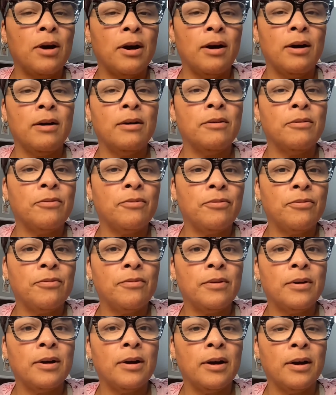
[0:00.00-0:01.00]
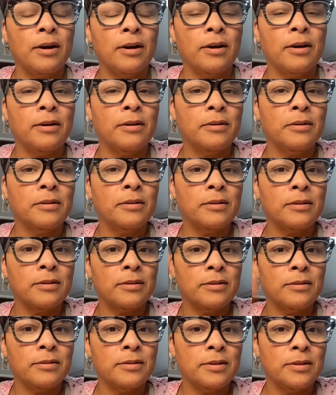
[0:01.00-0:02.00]
of uh,
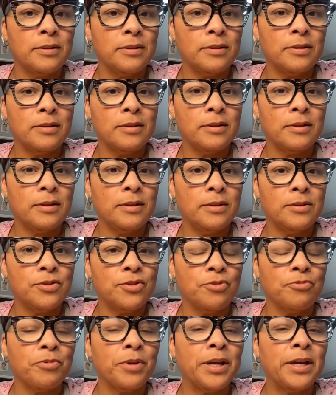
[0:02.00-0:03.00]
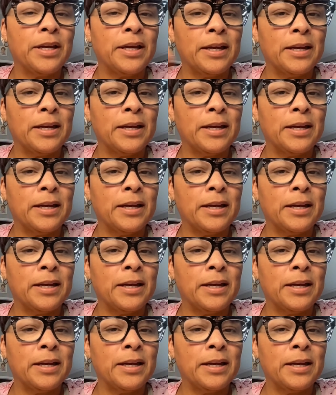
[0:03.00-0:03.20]
Tariq